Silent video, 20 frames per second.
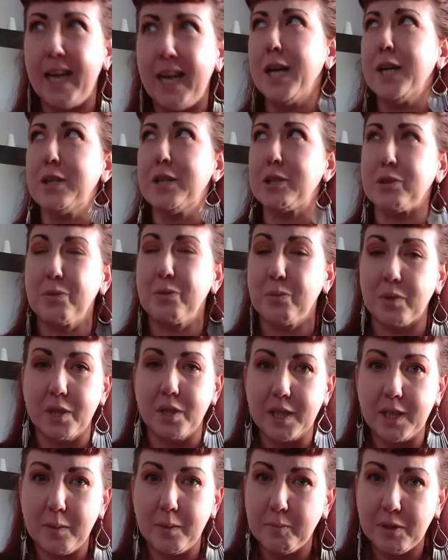extra
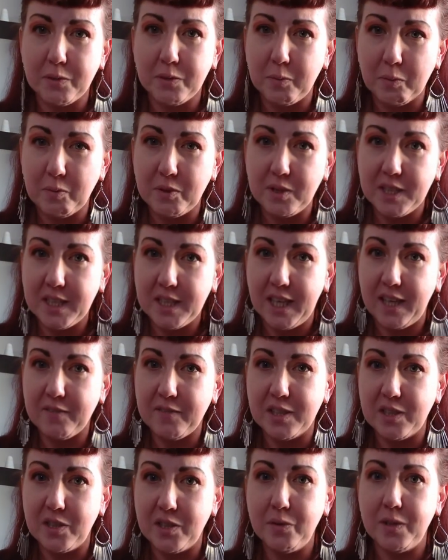work that most people didn't have
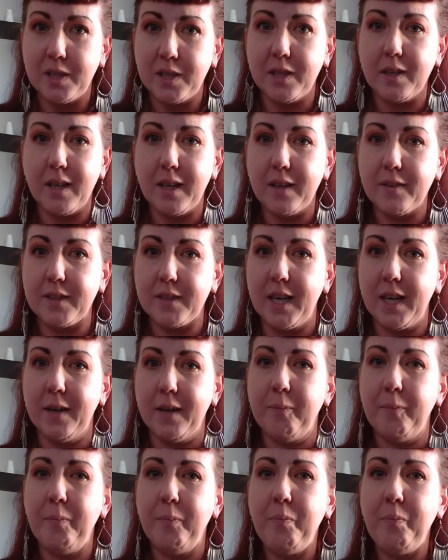to do in their lifetime.